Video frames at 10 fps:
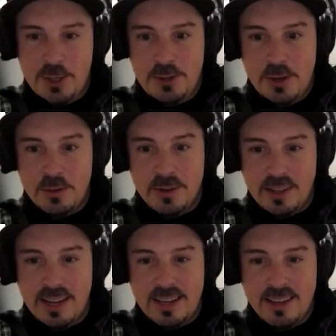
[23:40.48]
doing
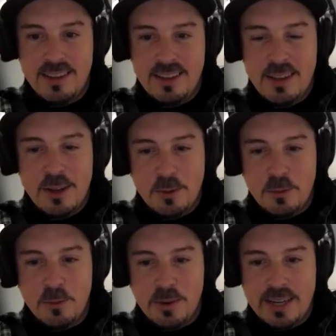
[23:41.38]
like oh, yeah.
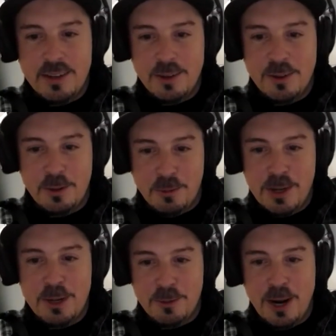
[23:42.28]
real yeah, yeah, the
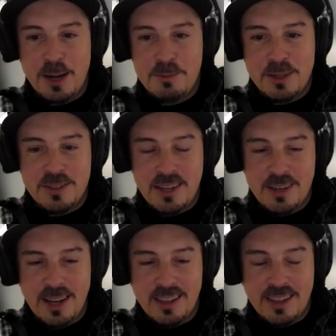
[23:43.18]
real rock music and not like